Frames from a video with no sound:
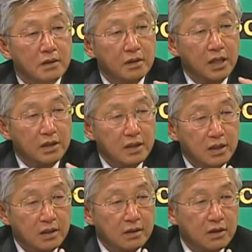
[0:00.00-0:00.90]
in
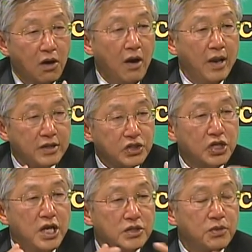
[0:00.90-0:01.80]
the card
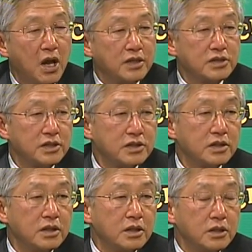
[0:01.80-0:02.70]
exchange process,
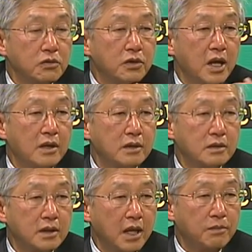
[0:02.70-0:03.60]
you can
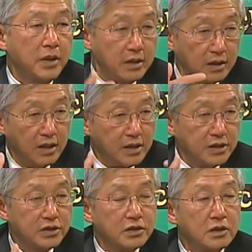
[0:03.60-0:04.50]
get better
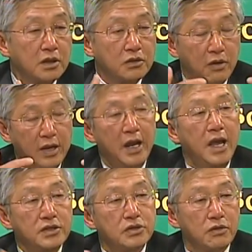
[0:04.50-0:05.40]
letters to
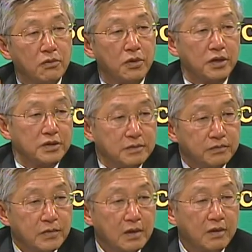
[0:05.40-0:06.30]
enhance your words.
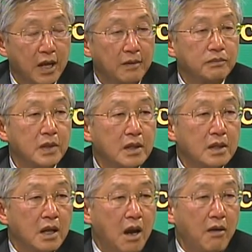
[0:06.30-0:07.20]
Okay,
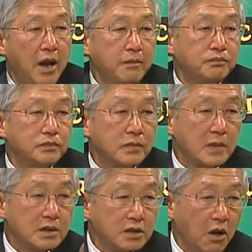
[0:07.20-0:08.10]
all right.
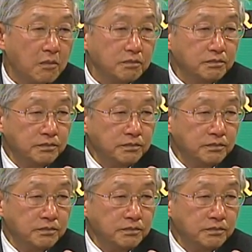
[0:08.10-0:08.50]
So